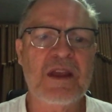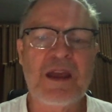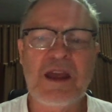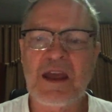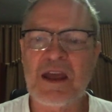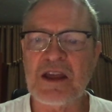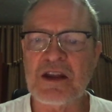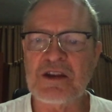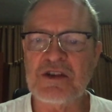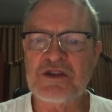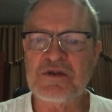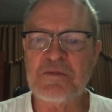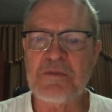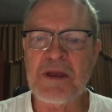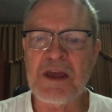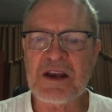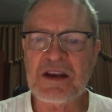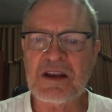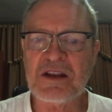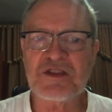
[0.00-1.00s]
Hedge
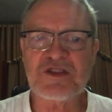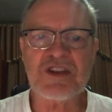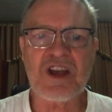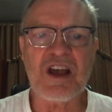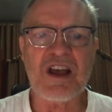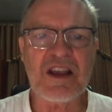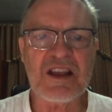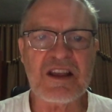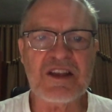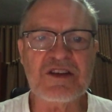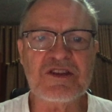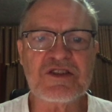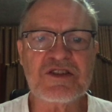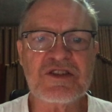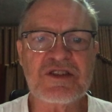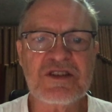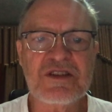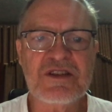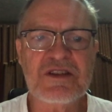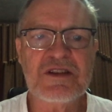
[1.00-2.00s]
met his
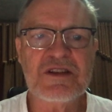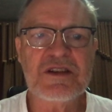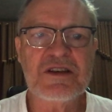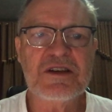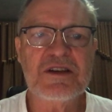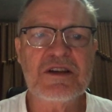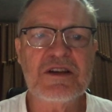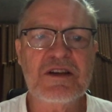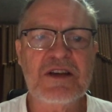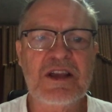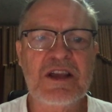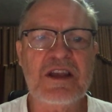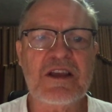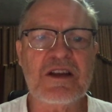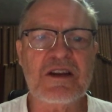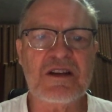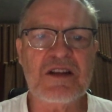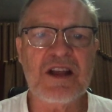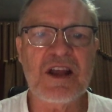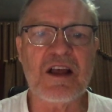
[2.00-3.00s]
eyes. He
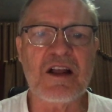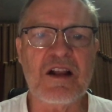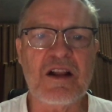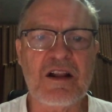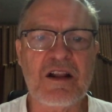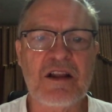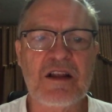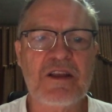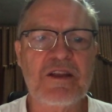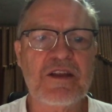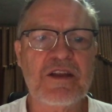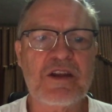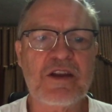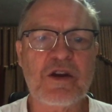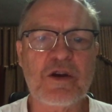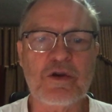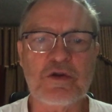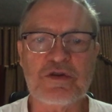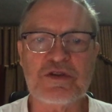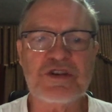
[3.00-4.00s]
could tell the
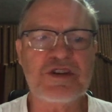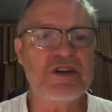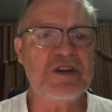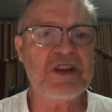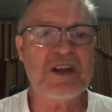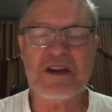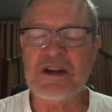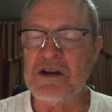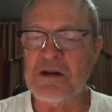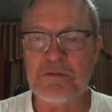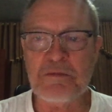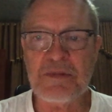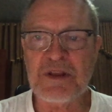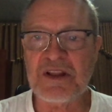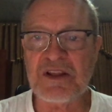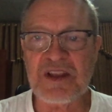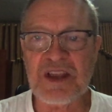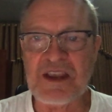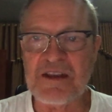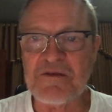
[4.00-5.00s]
coach didn't
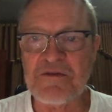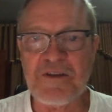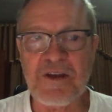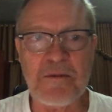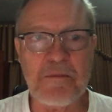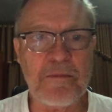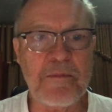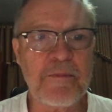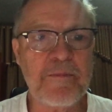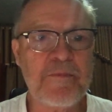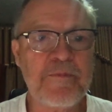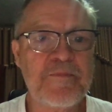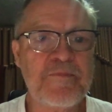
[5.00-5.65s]
believe him.